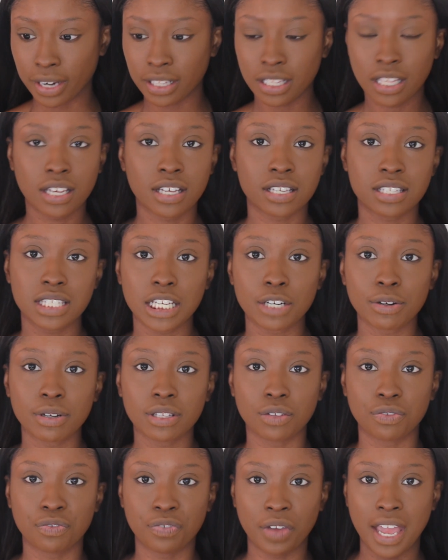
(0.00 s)
And then
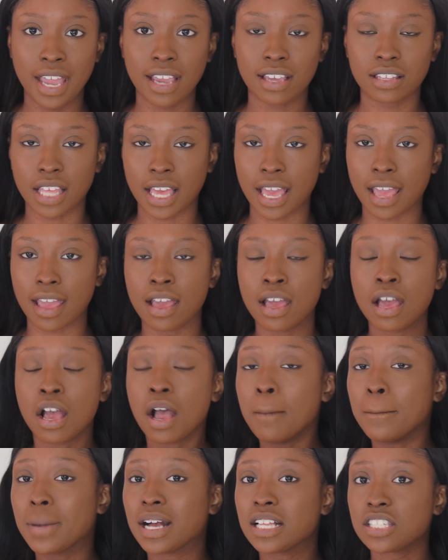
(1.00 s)
considering the fact that
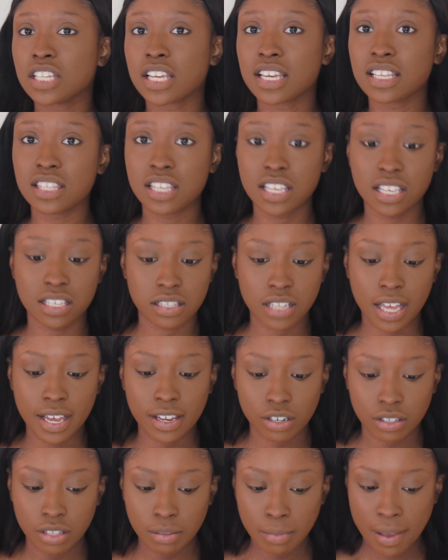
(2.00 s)
my chest is
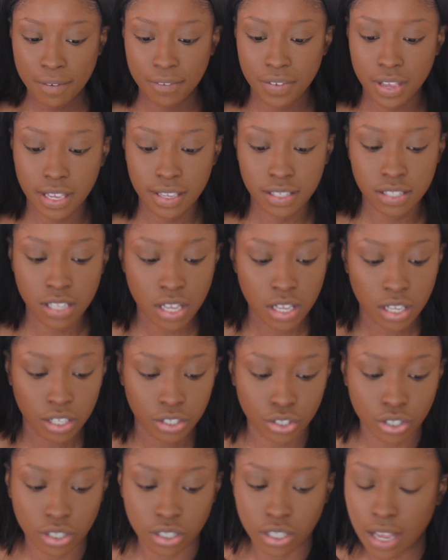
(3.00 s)
lighter than my face,
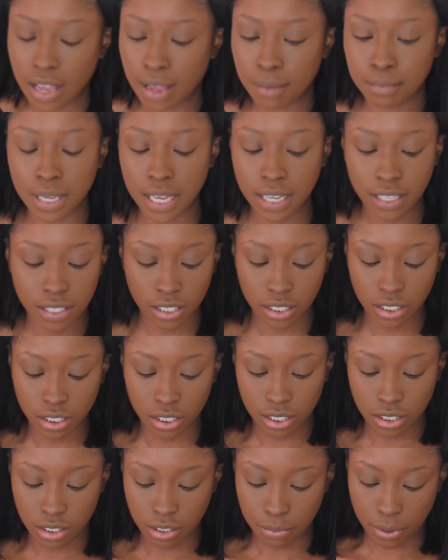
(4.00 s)
you are I'm not going to
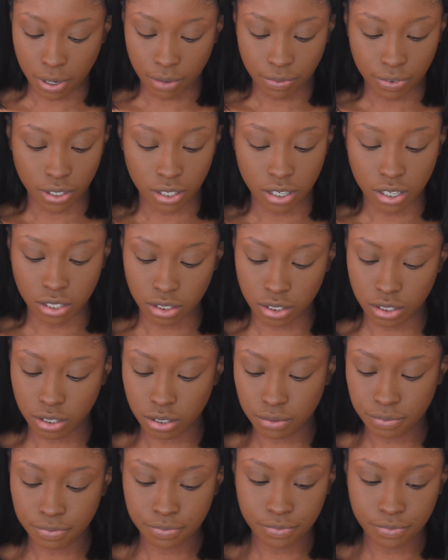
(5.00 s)
get the perfect color.